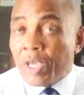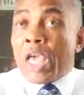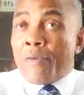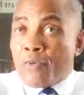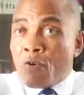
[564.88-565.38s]

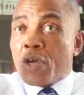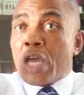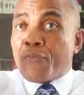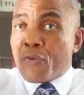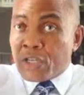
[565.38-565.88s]
If you
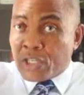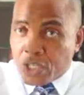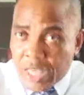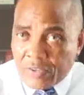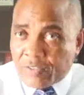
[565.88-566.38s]

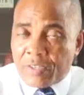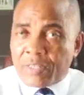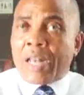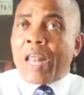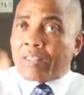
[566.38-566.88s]

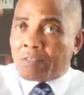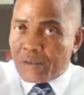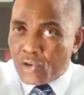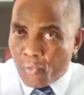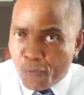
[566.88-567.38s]
insist that
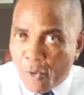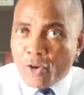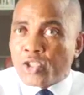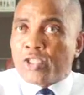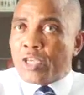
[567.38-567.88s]
that
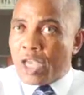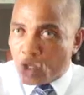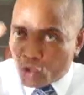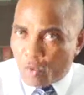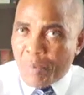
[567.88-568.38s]
forged
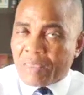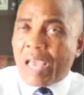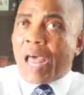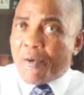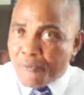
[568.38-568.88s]
instrument,
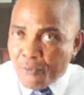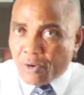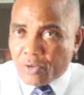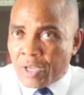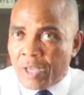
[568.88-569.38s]
that
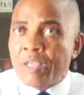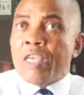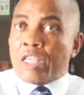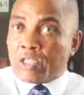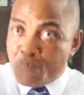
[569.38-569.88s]
fraud
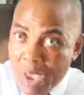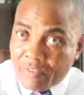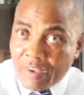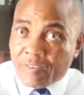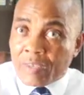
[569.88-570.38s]
is
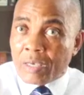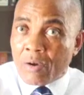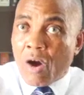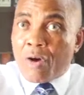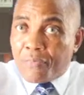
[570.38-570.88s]
basis
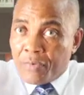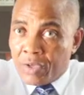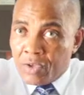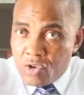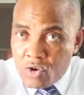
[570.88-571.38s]
of
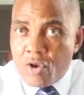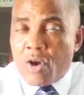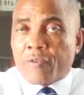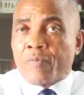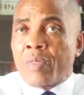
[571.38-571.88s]

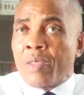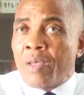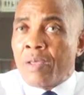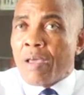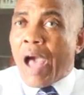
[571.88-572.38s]
union,
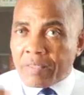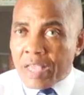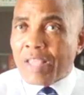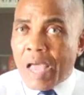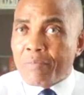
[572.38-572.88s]
at
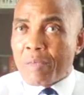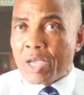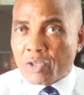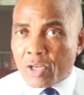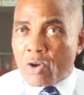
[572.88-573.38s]
a time
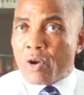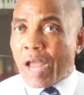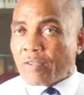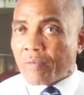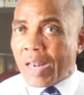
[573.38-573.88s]
the
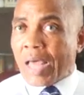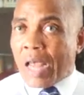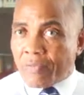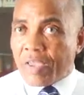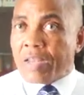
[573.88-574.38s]
owners of the
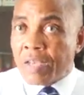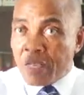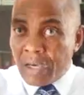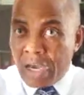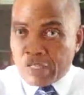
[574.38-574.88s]
land have said
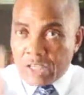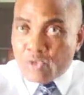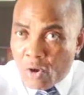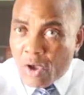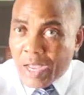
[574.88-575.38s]
it
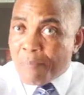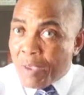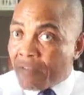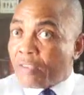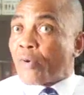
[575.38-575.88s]
is no longer
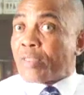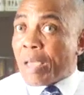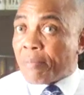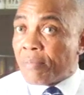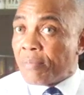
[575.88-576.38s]
basis for
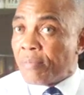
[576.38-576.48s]
them,